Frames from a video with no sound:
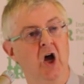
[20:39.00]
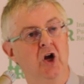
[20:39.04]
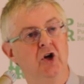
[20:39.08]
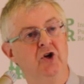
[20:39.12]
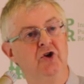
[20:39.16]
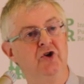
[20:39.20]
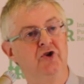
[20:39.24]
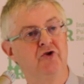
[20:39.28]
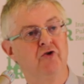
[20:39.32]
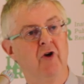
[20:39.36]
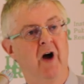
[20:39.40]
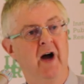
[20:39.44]

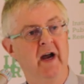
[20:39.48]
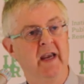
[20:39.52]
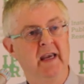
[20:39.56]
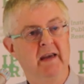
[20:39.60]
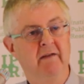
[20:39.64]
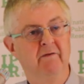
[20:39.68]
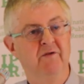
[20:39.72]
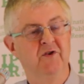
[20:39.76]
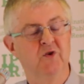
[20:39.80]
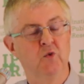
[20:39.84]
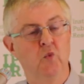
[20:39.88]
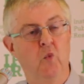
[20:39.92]

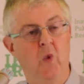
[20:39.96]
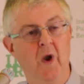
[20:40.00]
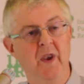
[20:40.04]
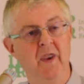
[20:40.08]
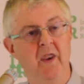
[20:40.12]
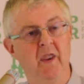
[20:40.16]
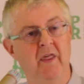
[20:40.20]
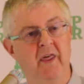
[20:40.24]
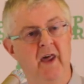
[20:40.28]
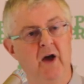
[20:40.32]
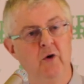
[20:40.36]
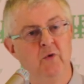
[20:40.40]
drives
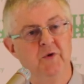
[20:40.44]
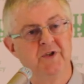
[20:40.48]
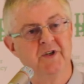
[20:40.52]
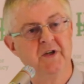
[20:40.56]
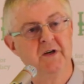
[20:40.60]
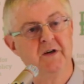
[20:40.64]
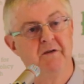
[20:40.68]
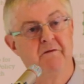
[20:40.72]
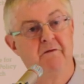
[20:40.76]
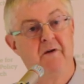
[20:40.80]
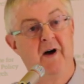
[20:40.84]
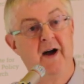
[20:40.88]

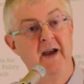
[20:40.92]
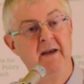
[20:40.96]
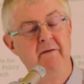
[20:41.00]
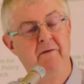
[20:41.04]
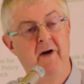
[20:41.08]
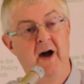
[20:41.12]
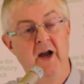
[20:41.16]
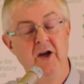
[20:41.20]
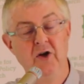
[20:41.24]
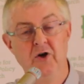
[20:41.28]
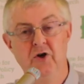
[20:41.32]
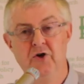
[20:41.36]

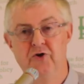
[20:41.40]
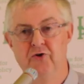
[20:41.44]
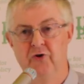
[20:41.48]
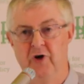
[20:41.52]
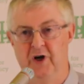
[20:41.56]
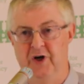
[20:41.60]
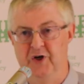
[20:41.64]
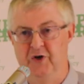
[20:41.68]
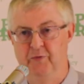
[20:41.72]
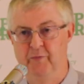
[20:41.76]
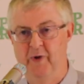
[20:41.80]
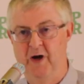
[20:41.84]

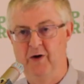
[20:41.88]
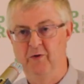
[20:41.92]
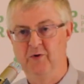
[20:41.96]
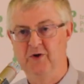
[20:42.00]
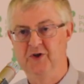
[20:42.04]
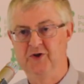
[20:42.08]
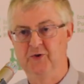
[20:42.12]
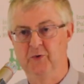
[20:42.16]
£1,500